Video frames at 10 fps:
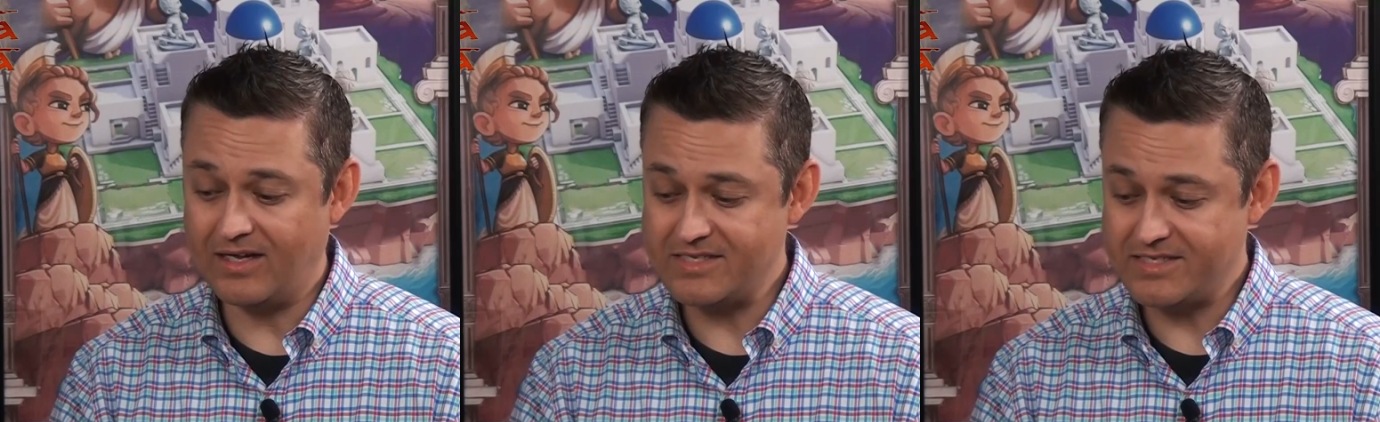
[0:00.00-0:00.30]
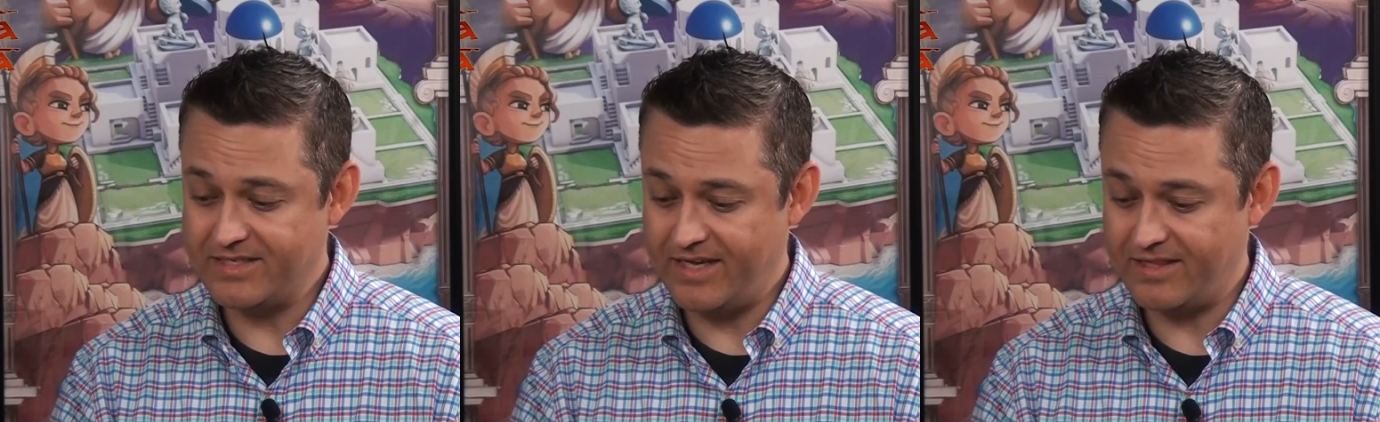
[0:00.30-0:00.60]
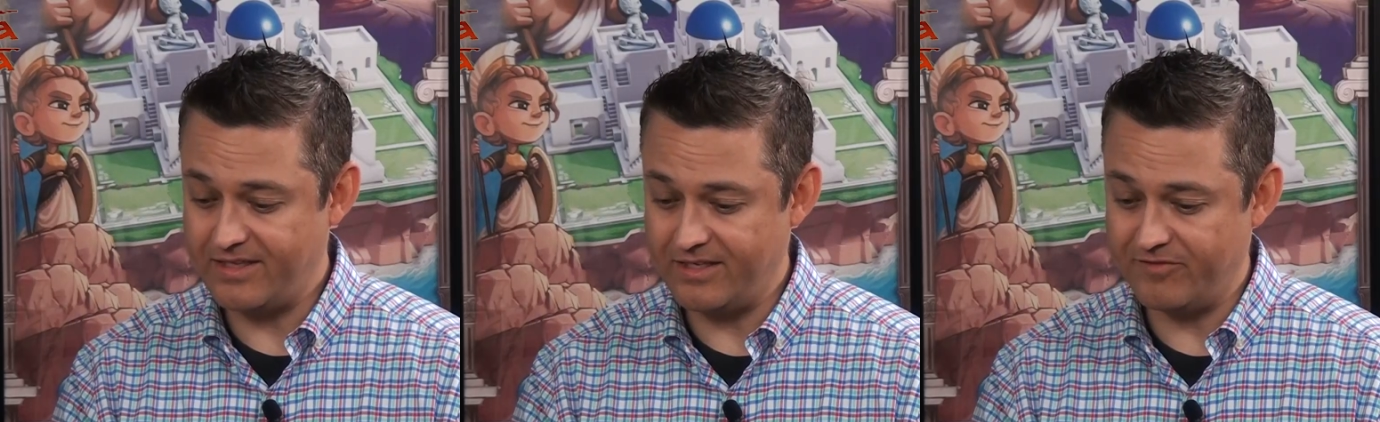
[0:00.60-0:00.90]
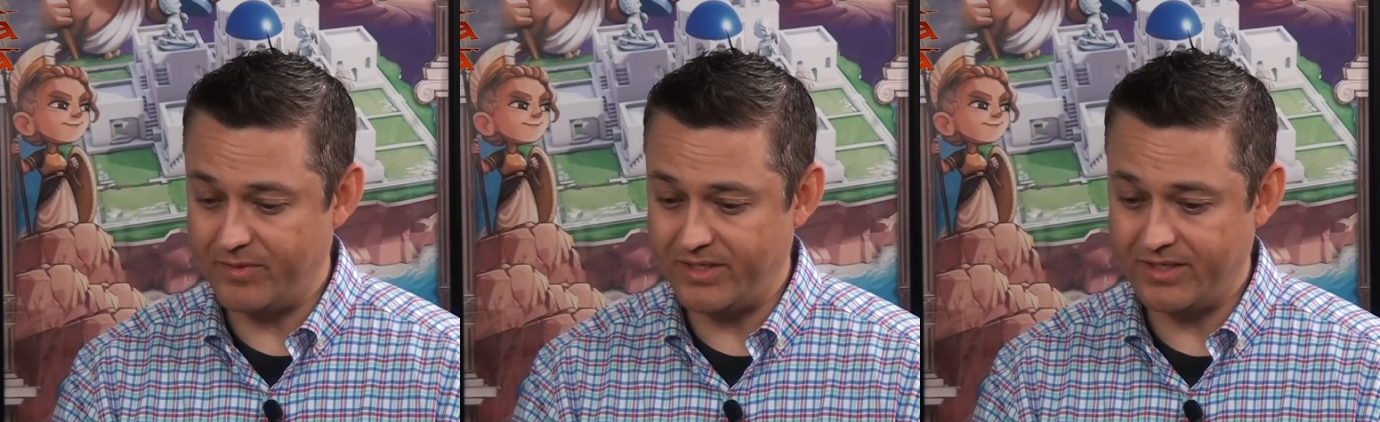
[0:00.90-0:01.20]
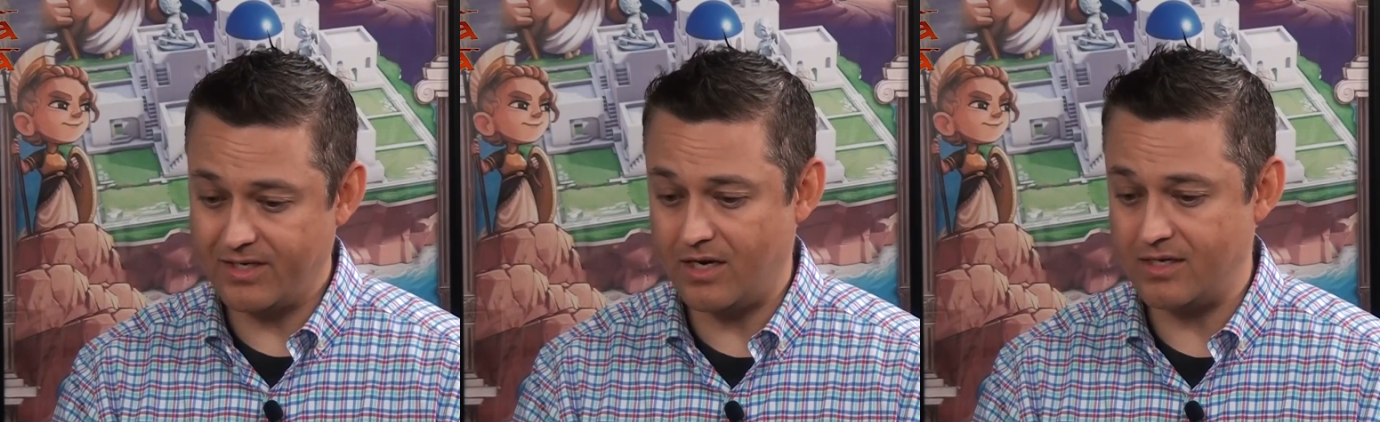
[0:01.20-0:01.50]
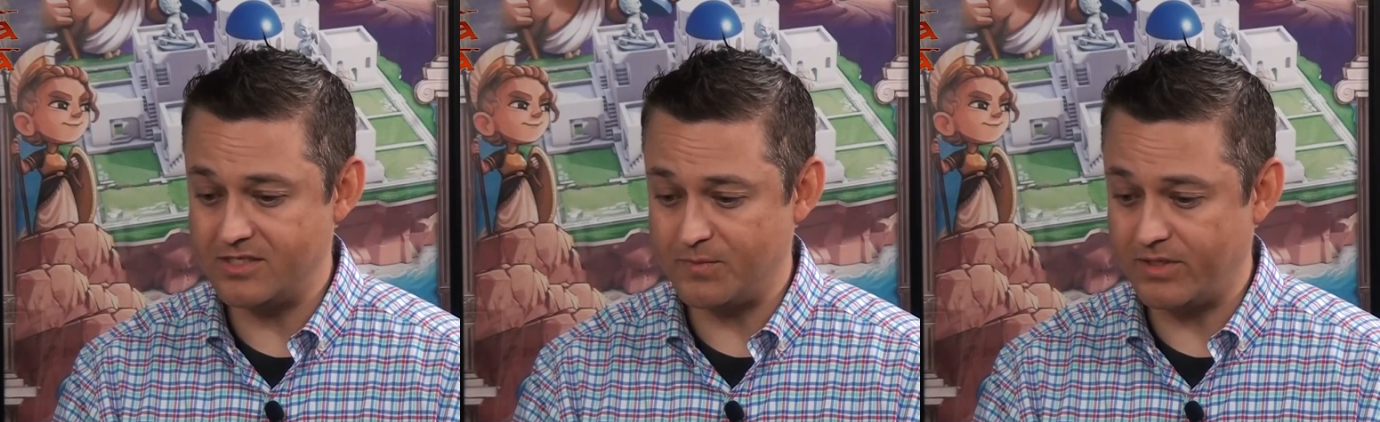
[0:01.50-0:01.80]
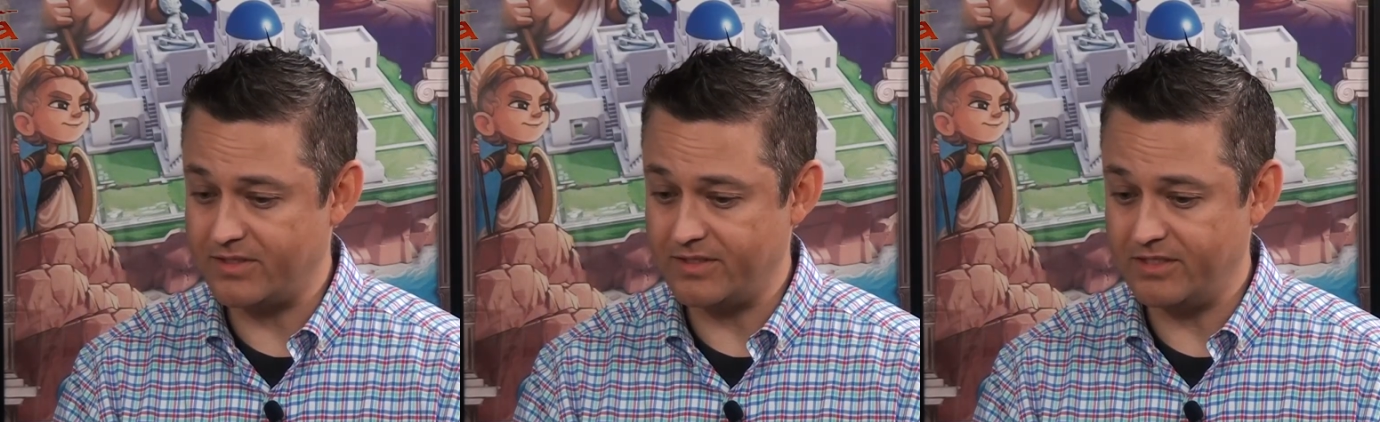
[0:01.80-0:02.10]
Speaker 1: honestly can't think of many cons
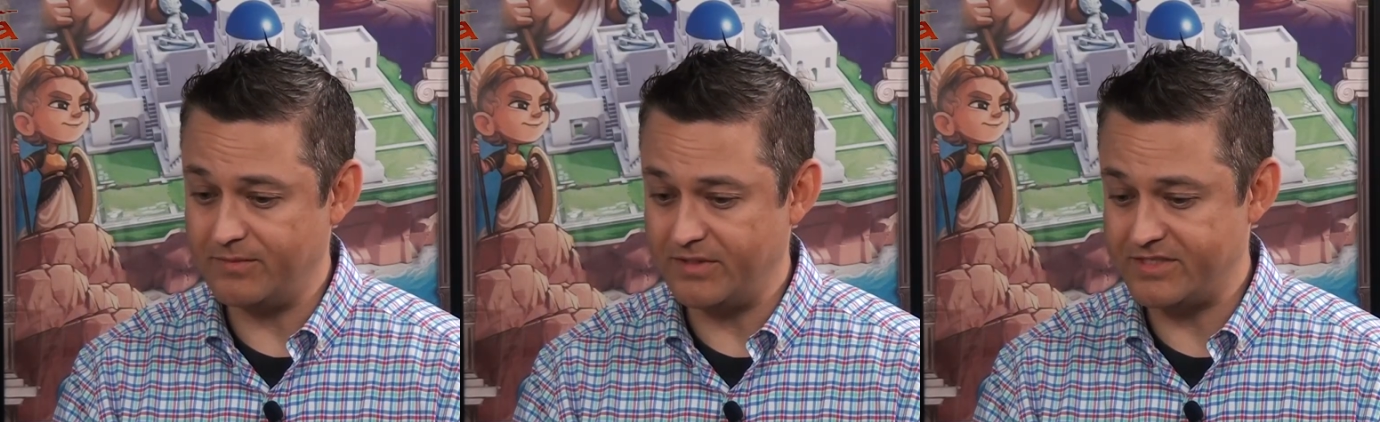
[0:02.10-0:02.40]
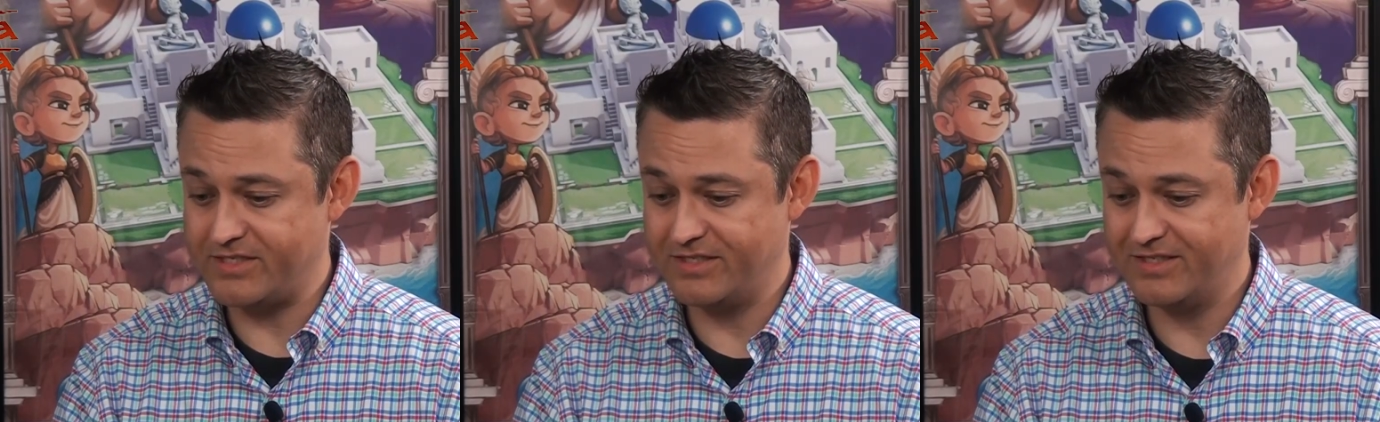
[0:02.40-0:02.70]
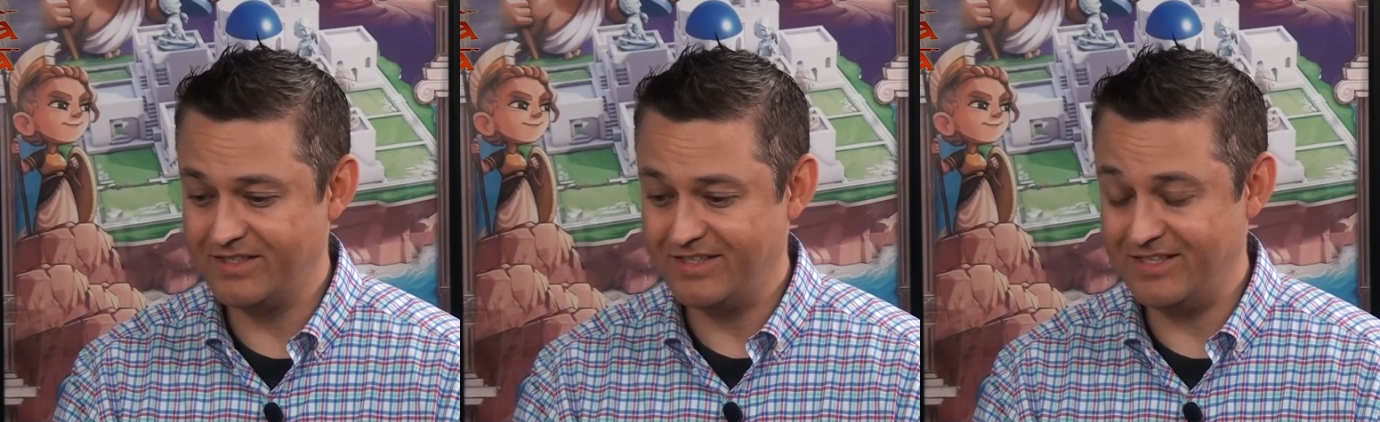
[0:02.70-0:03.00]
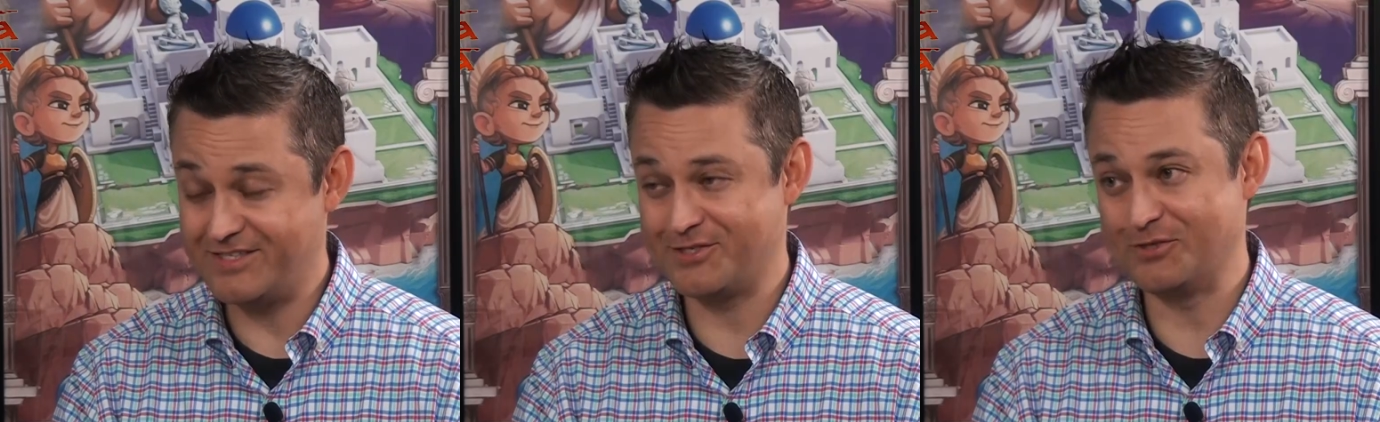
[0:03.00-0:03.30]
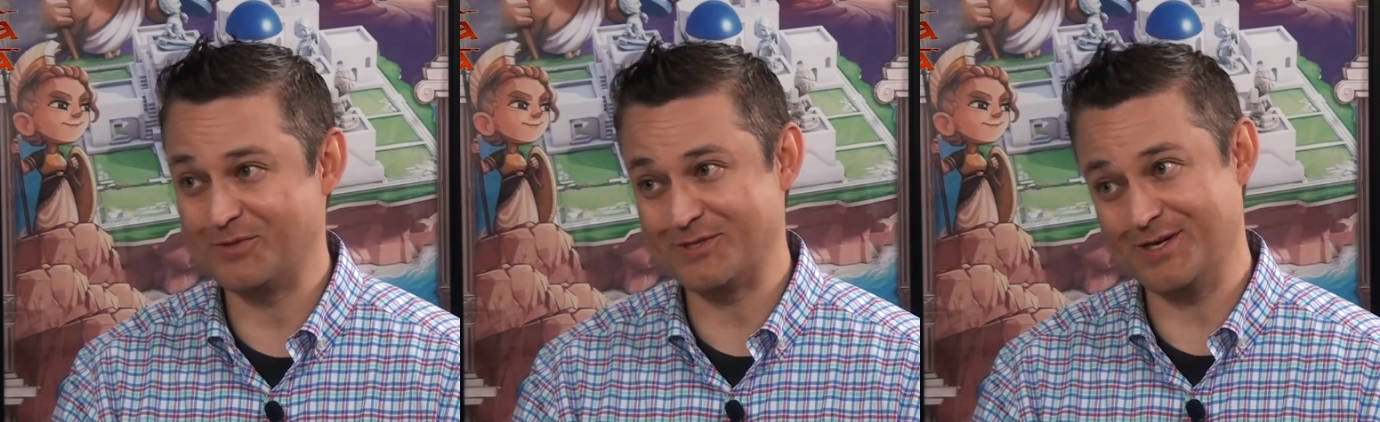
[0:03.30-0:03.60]
about the game. It's it's super